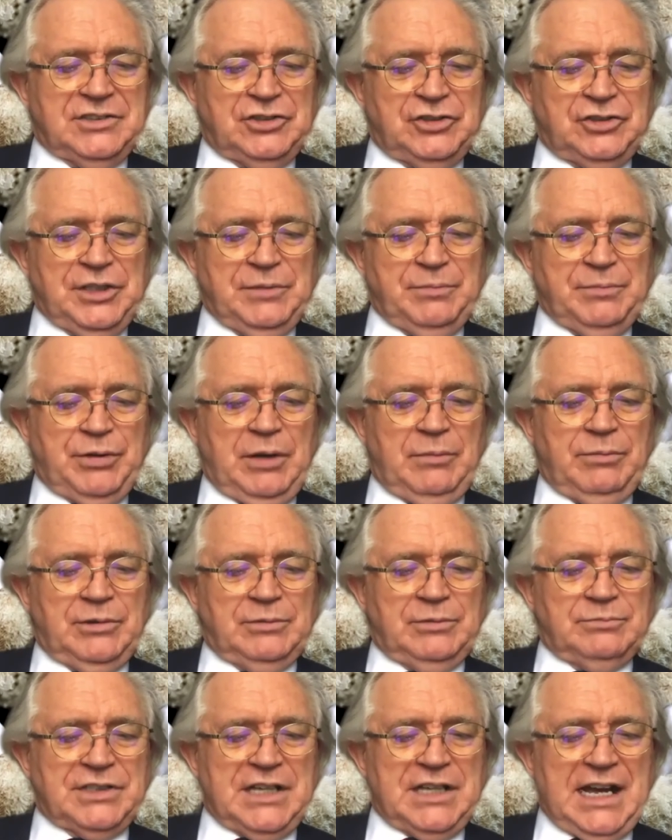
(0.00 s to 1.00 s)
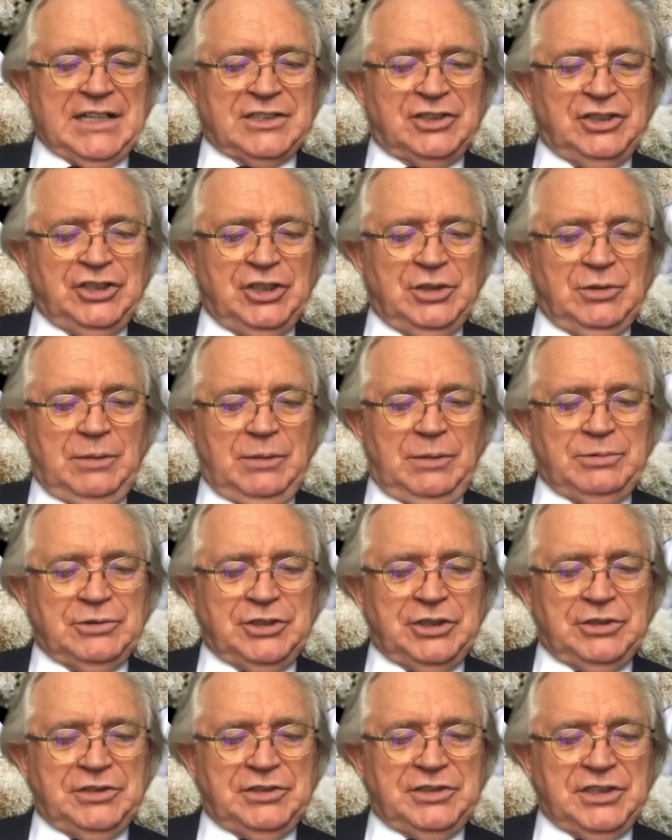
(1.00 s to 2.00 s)
Treat problems as new
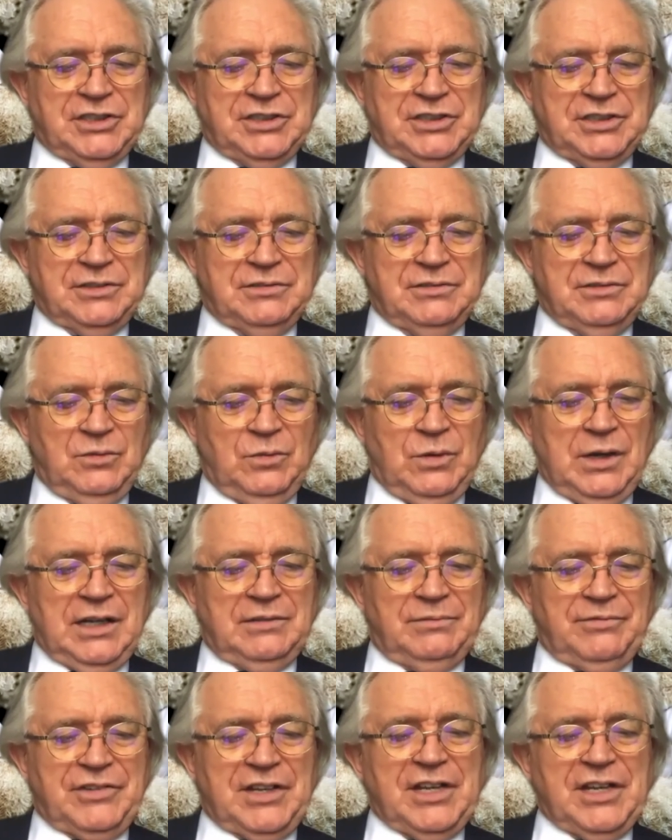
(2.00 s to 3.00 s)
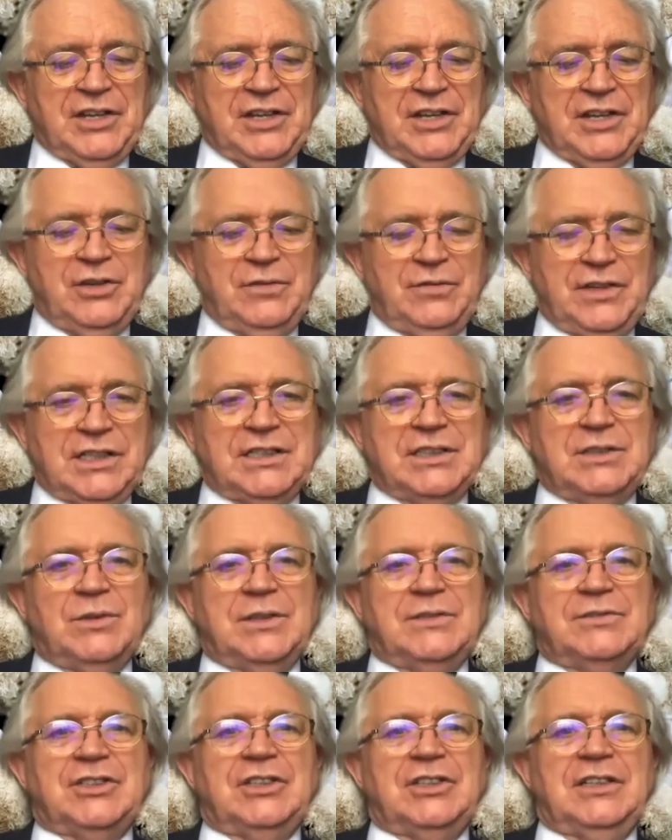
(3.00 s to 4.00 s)
opportunities. Well, thank you, Victor. We've
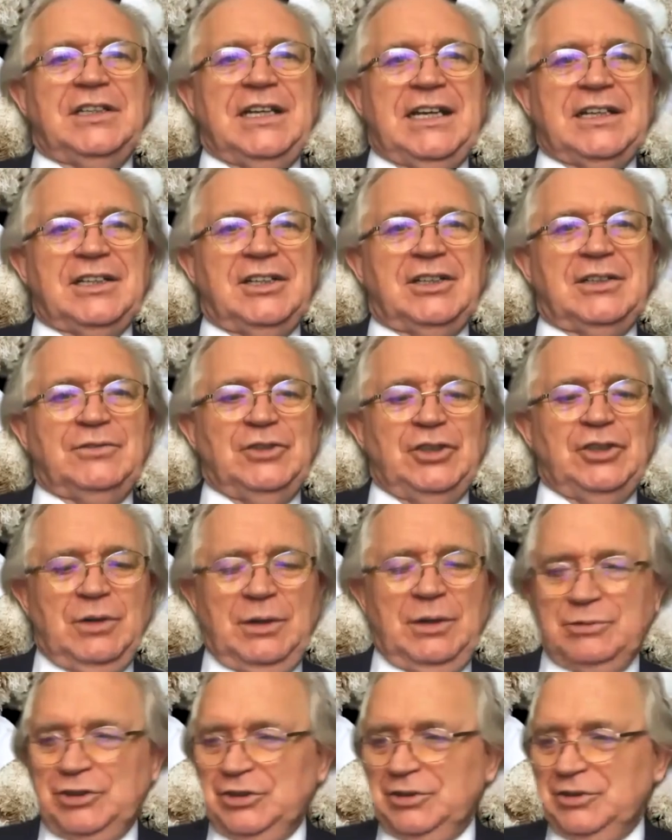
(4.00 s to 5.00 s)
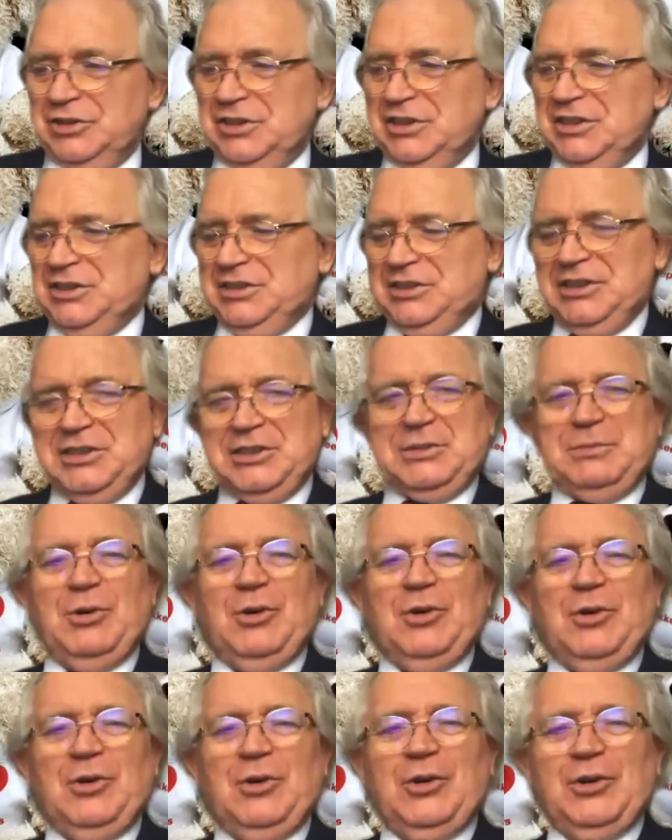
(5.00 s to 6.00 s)
certainly had a lot of new opportunities this
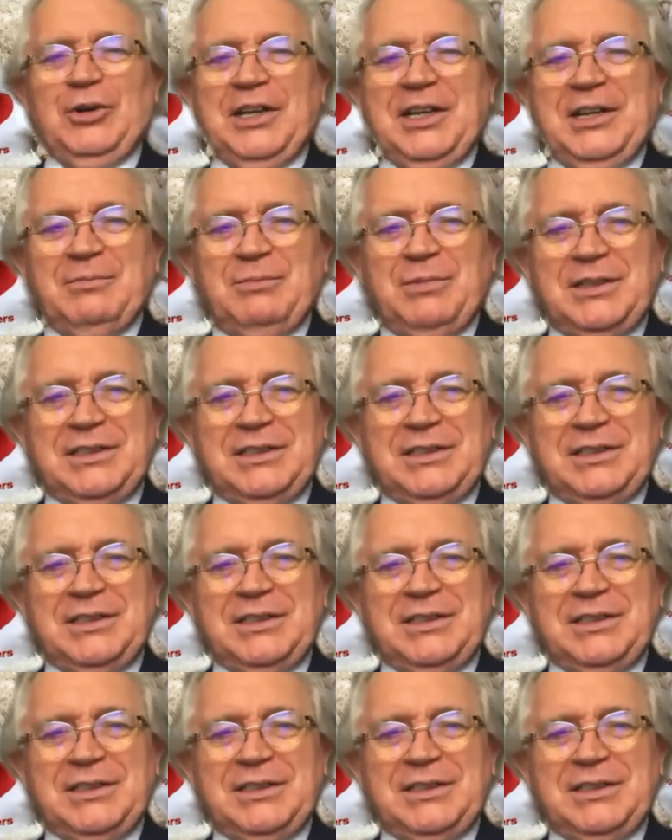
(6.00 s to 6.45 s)
morning. But